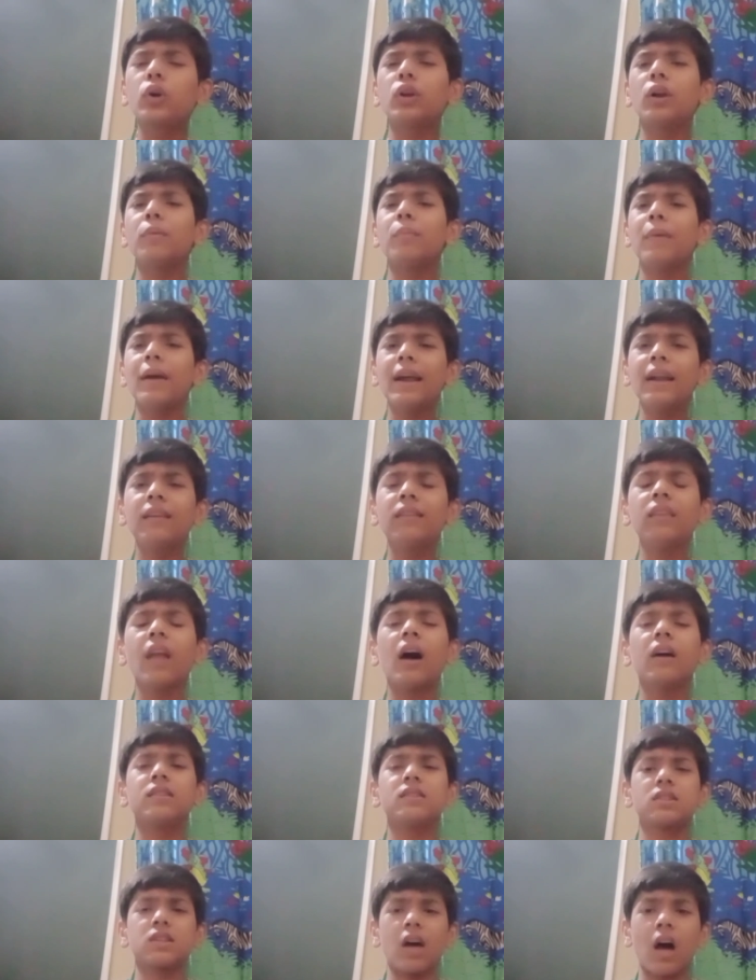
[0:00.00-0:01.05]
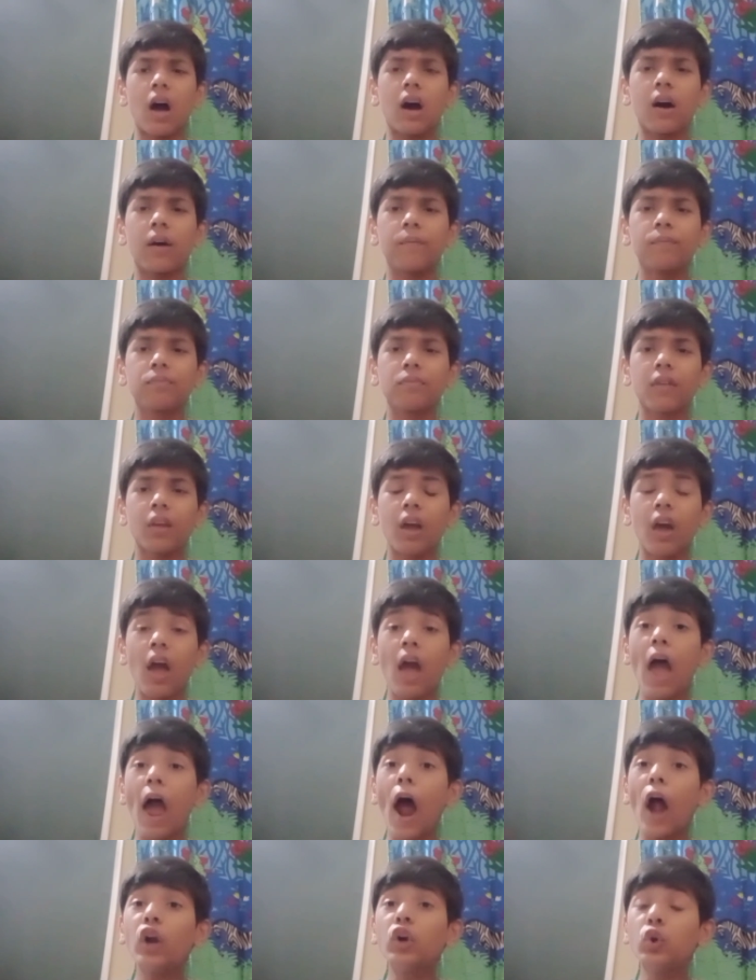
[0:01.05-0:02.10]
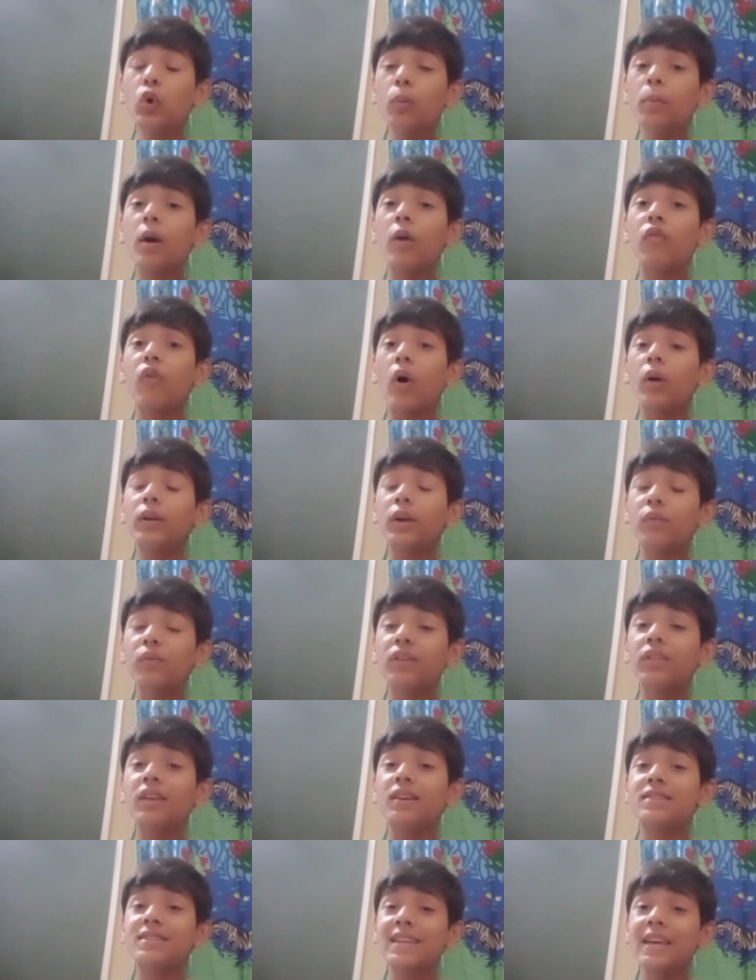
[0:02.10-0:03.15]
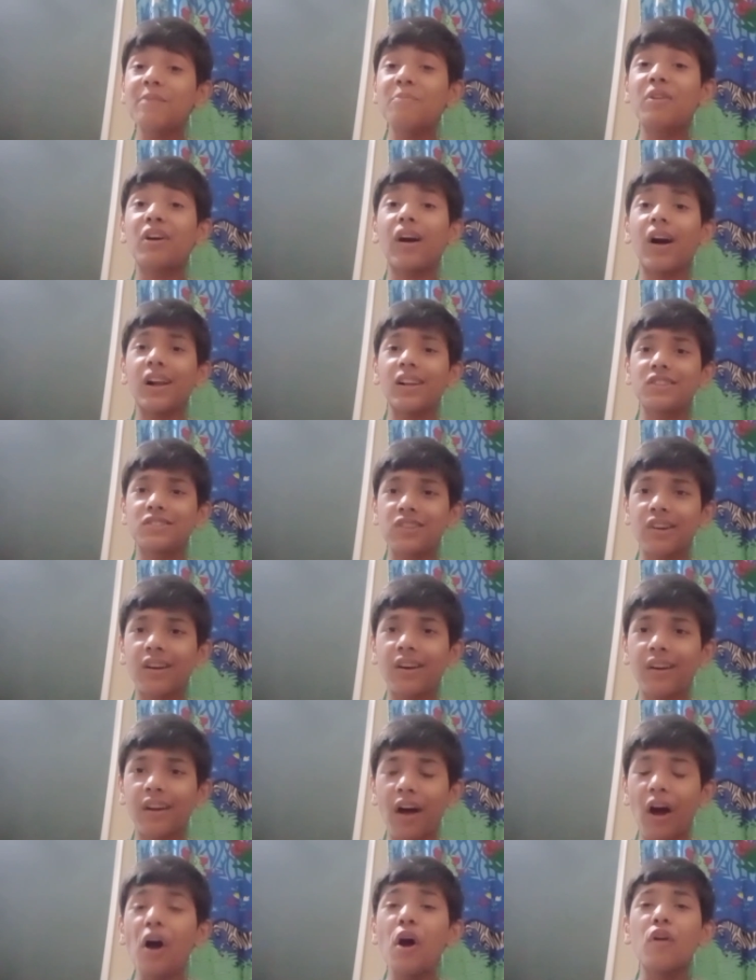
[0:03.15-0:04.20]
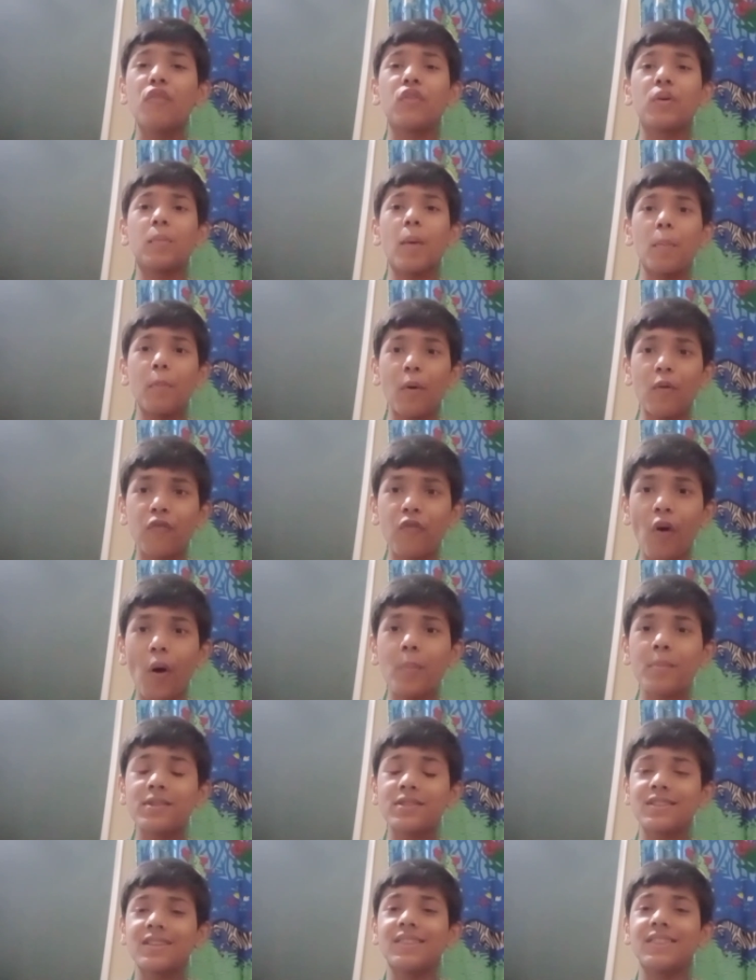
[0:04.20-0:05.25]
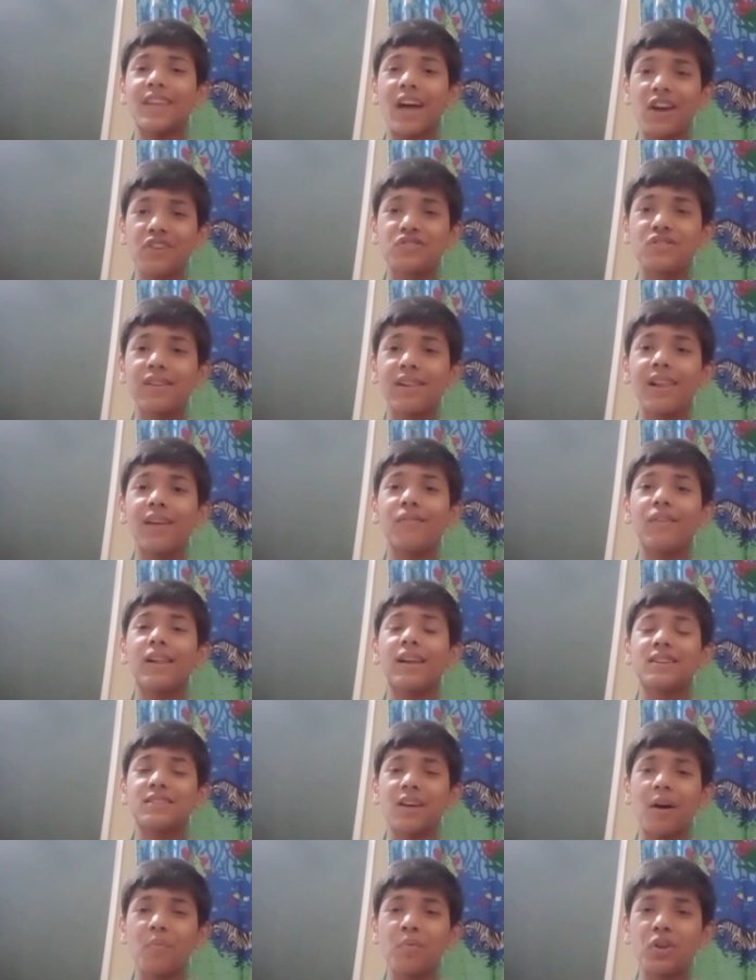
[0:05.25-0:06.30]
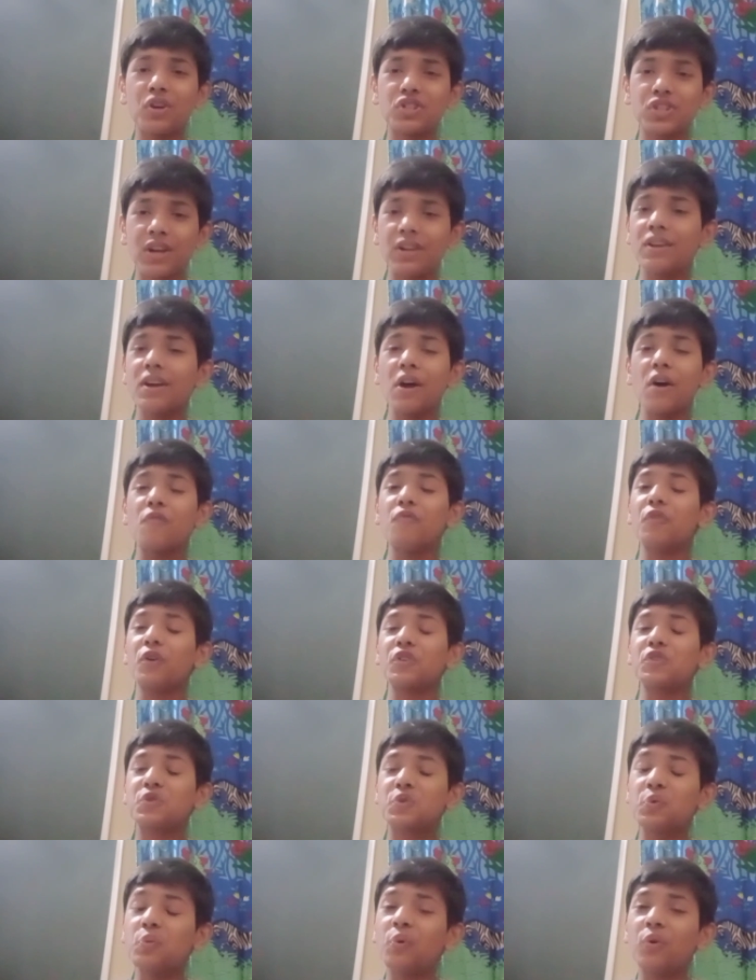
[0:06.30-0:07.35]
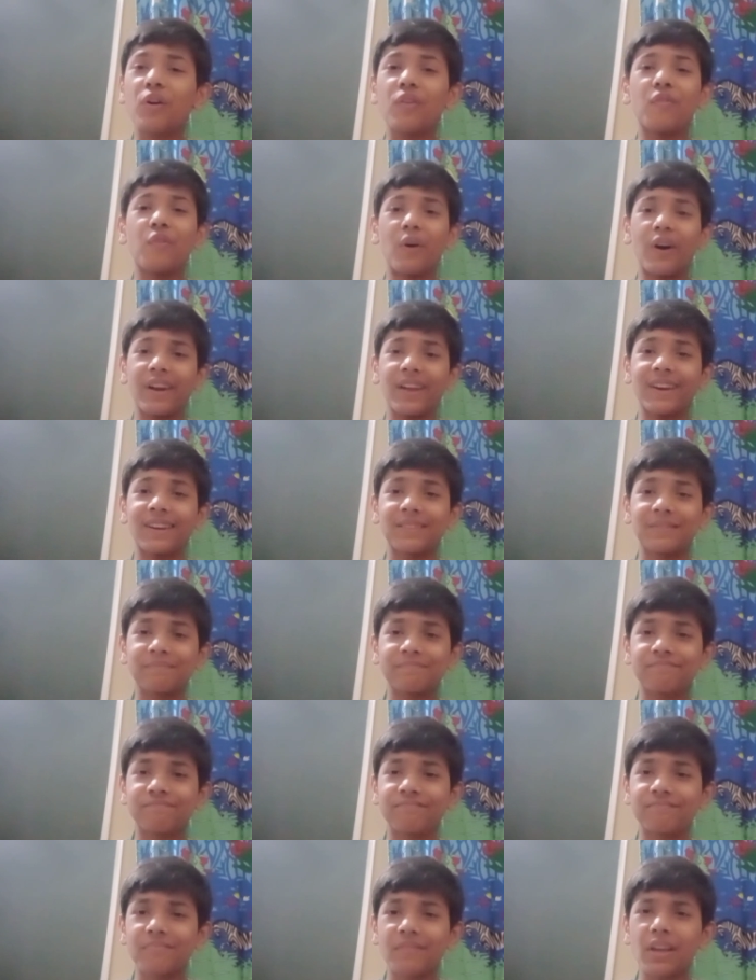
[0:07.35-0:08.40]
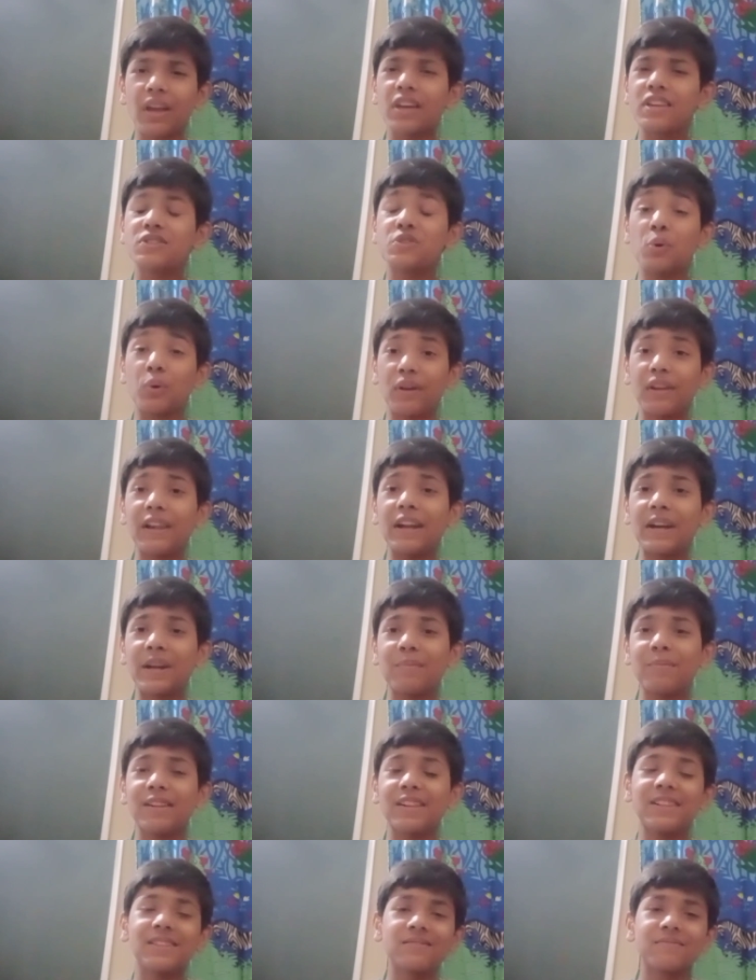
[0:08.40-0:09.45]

Meghnad Saha and to be awarded with the same Kal Chakra for my performance in national level examination was too rewarding. So relatable.